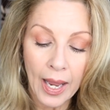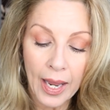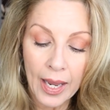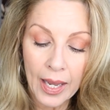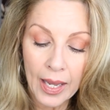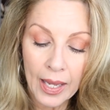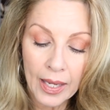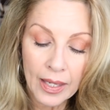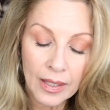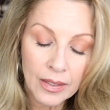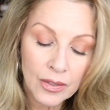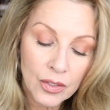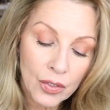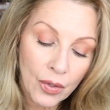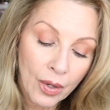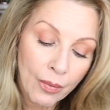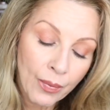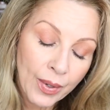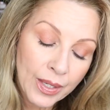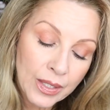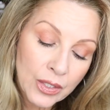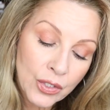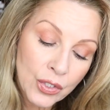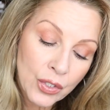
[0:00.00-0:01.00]
And so I
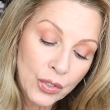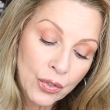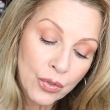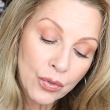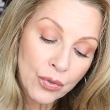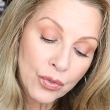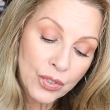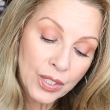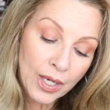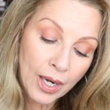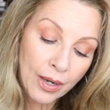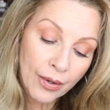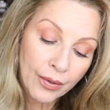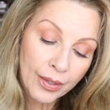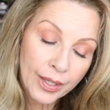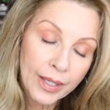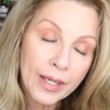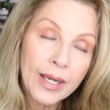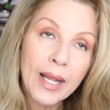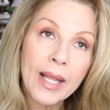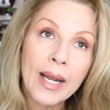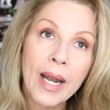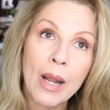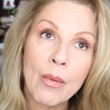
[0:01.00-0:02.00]
went to
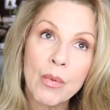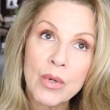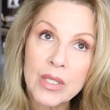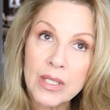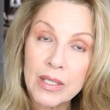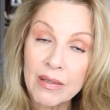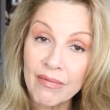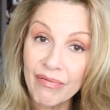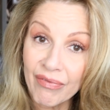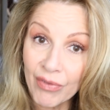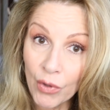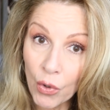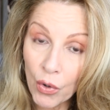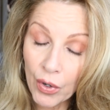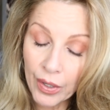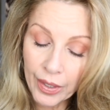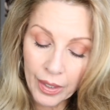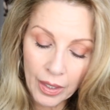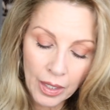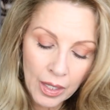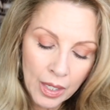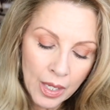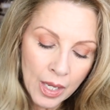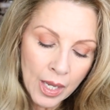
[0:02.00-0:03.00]
Target, and I was in
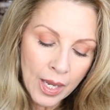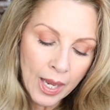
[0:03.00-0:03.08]
Florida.